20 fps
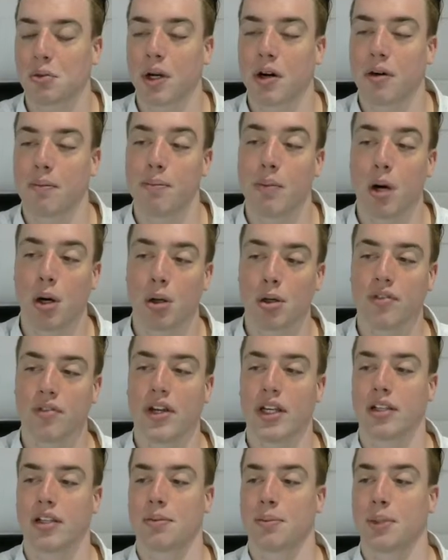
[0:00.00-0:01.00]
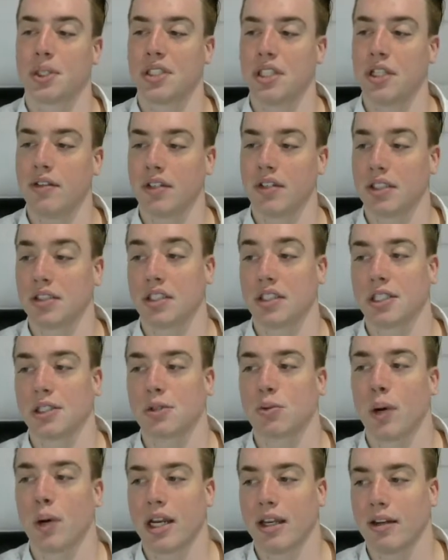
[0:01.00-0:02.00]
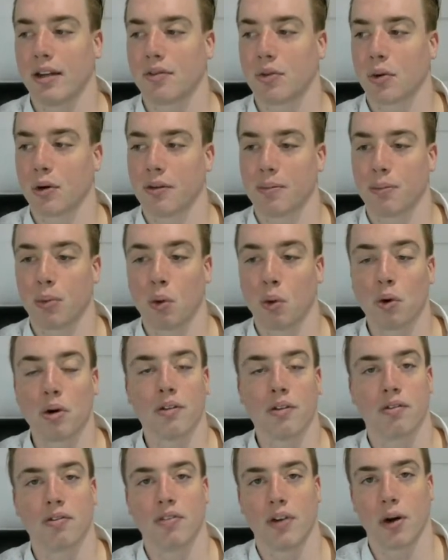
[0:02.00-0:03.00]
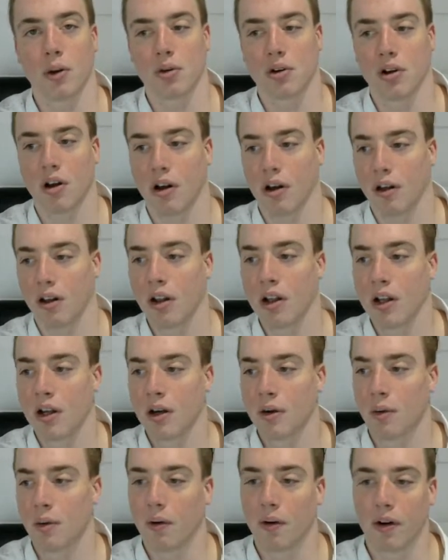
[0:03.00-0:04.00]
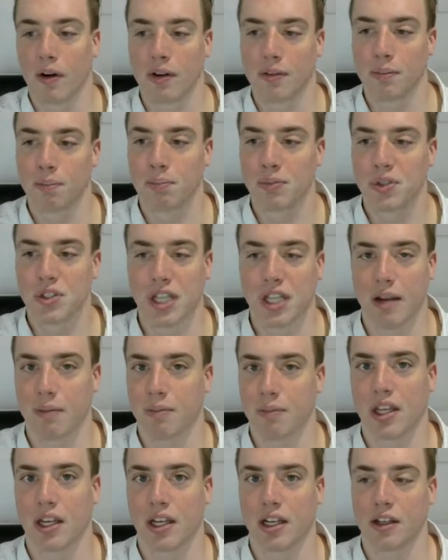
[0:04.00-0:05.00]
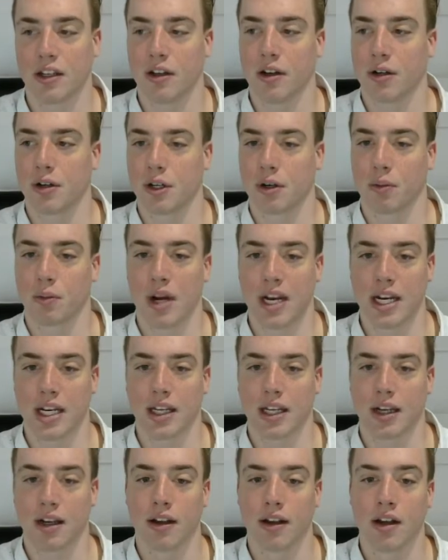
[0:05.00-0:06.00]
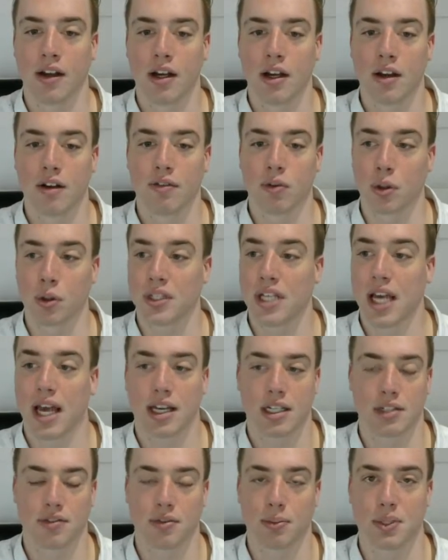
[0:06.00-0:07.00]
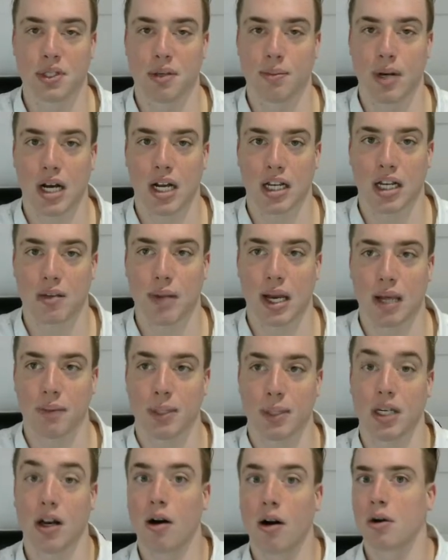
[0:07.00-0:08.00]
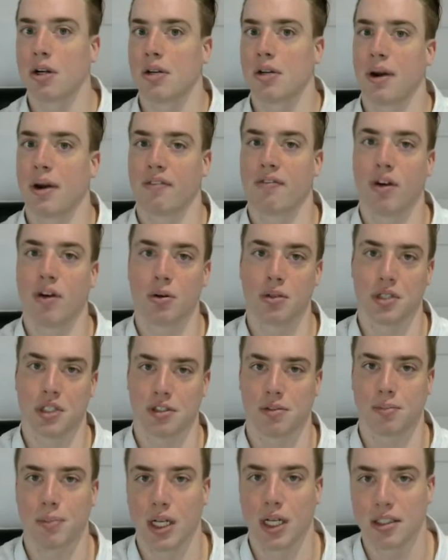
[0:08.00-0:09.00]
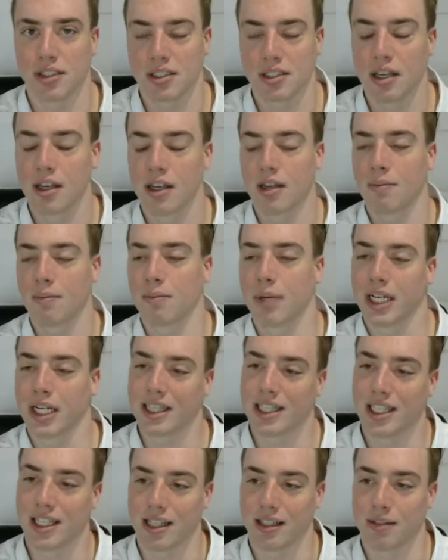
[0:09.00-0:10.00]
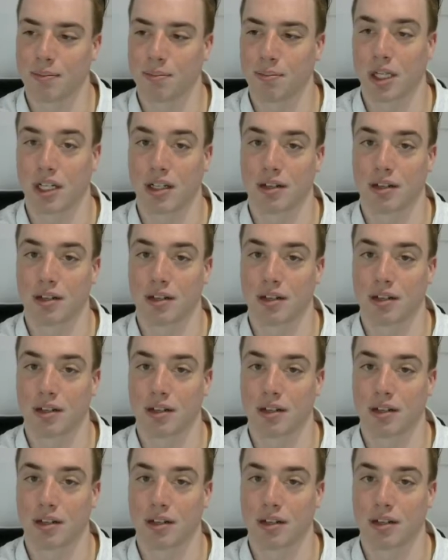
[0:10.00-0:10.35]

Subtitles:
are motivated to perceive it, such as waiting for an important phone call. Or same thing, you're waiting for a text from somebody. You might be, oh, did my phone just buzz? But it didn't. But